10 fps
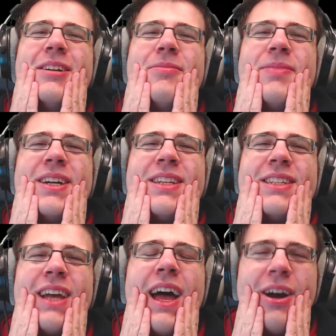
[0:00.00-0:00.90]
But
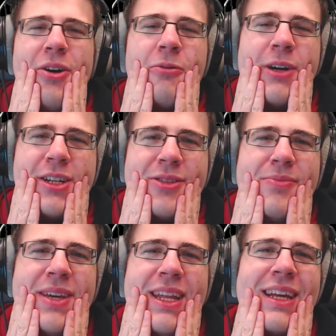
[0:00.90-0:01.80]
I always
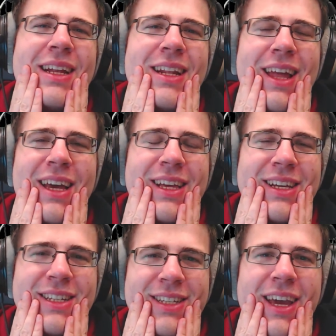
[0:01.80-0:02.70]
mean it like
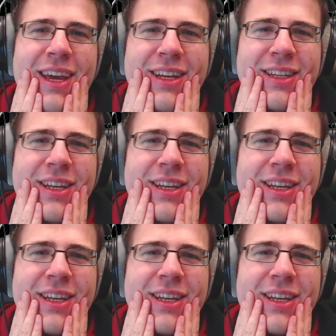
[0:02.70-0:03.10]
I say it.